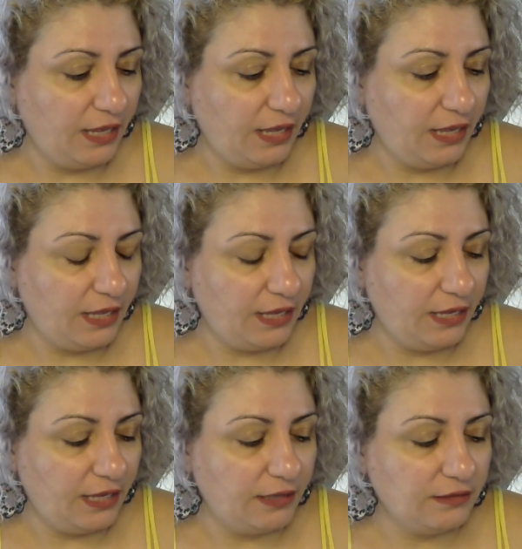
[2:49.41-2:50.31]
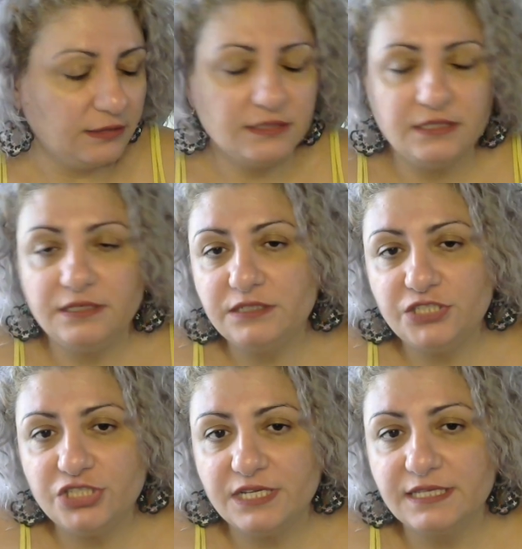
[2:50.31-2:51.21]

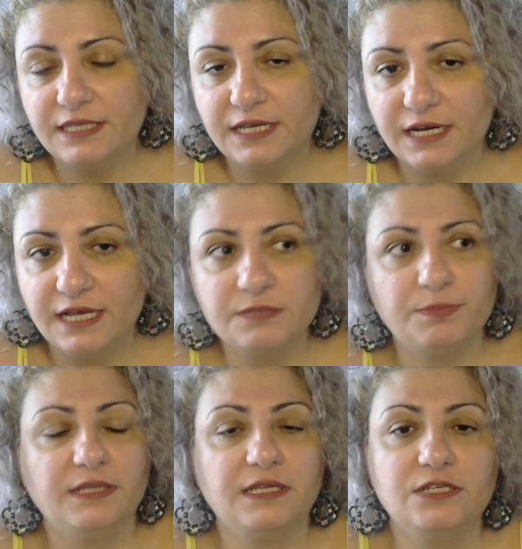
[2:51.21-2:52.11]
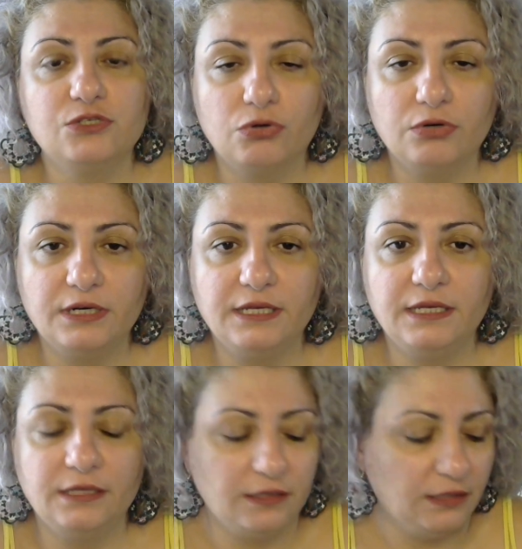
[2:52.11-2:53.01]
She says that her husband is
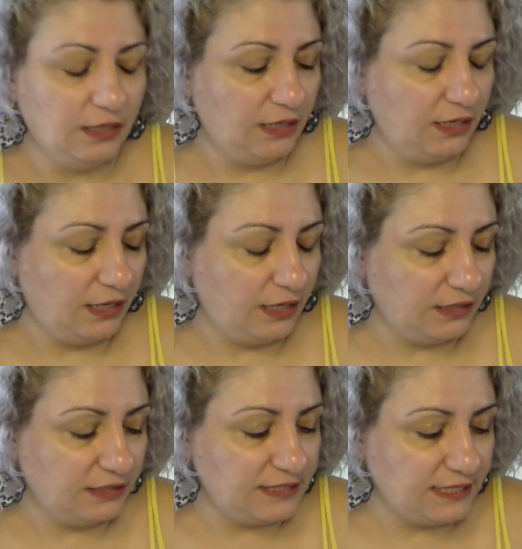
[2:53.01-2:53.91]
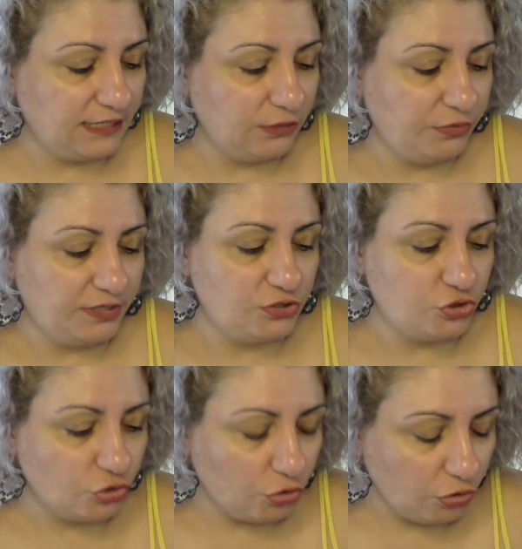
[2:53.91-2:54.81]
only dealing with his
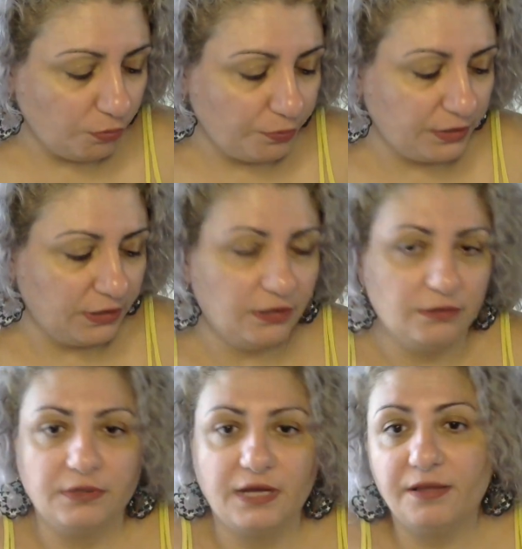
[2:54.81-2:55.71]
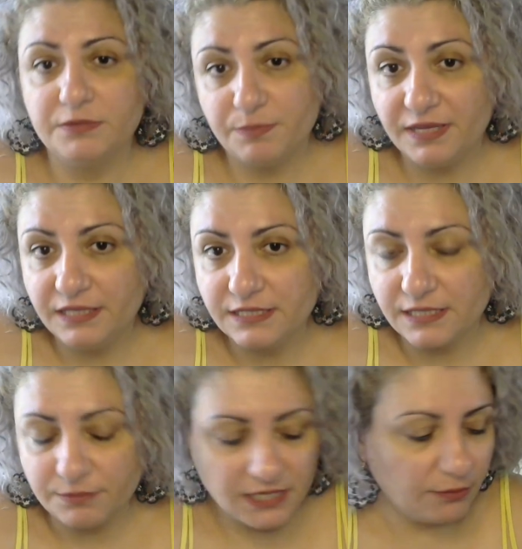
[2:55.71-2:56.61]
job, spending
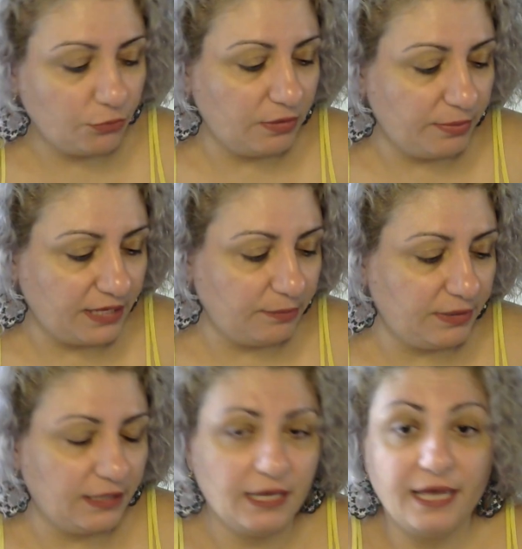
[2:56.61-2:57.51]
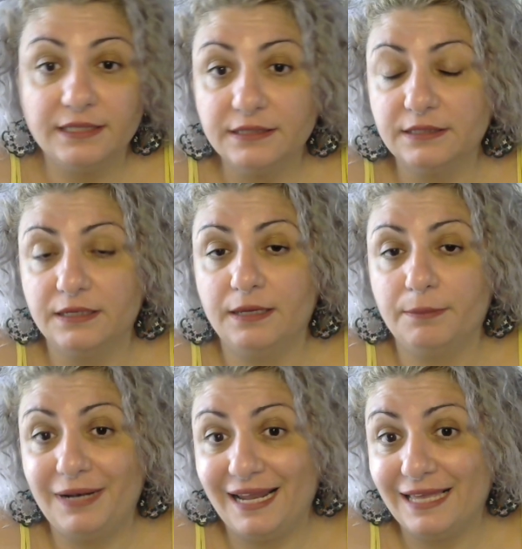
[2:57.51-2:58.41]
some time with the baby, and
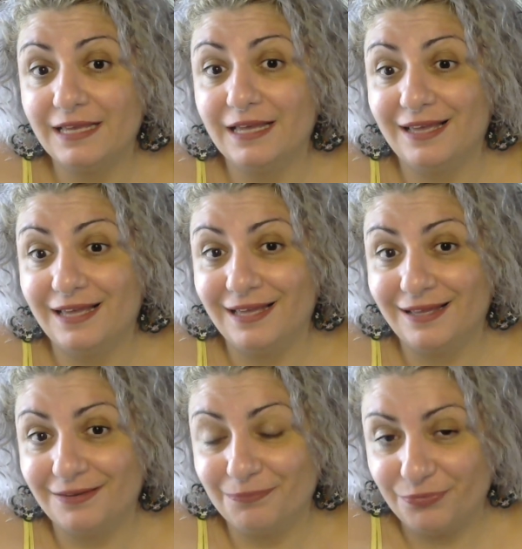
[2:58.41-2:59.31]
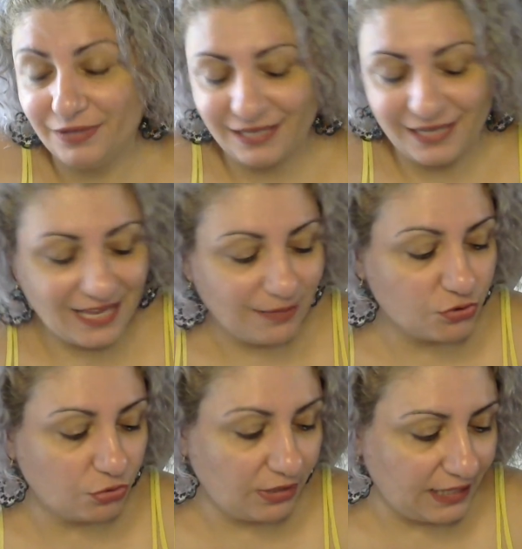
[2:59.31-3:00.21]
playing games
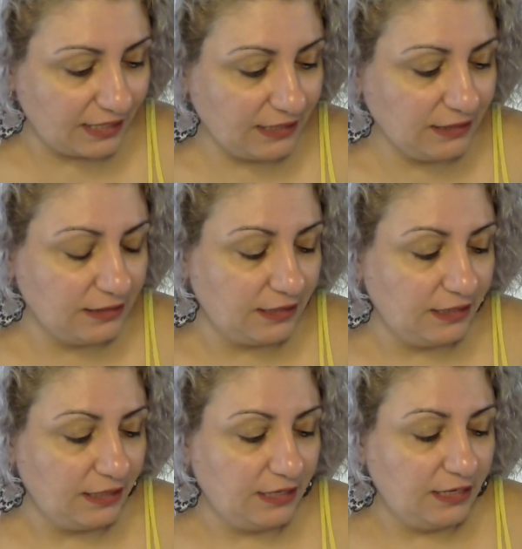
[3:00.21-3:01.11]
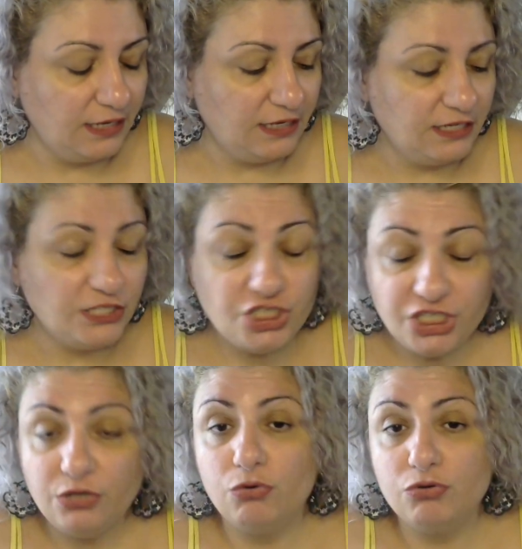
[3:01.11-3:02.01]
online. She
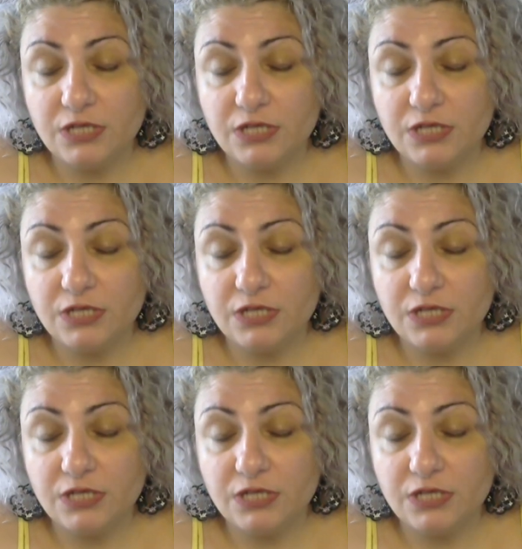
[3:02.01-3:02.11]
goes